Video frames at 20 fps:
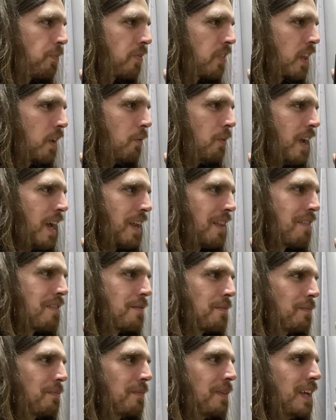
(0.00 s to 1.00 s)
We had
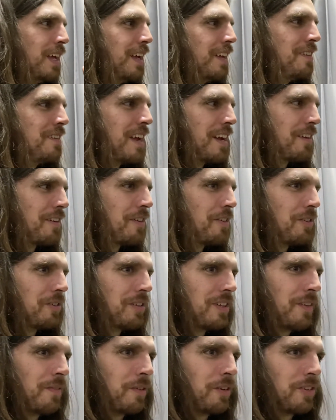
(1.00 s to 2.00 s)
some technical
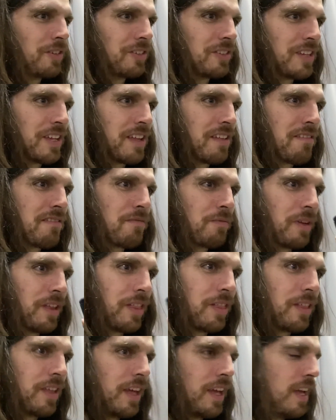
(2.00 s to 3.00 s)
difficulties
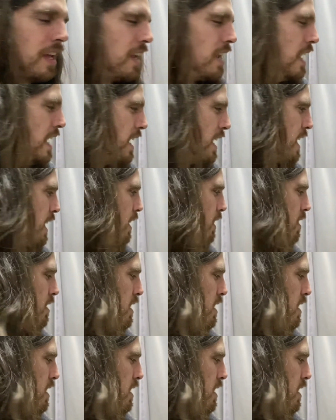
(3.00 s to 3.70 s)
with getting